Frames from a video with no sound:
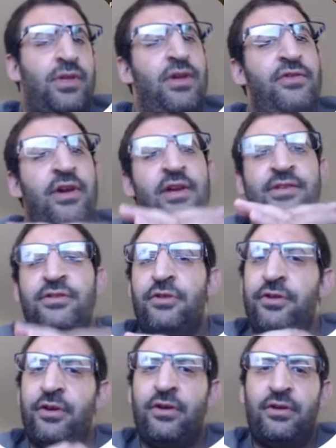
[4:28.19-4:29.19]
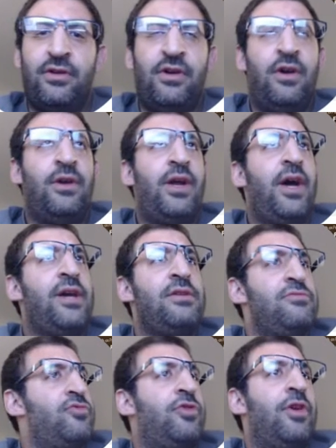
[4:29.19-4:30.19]
There is another
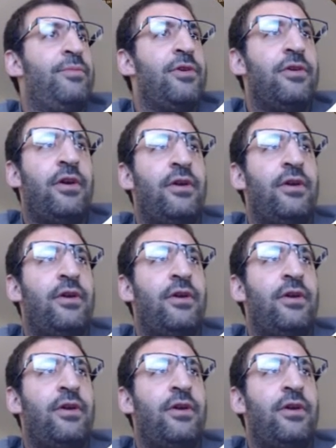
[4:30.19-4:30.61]
online compiler.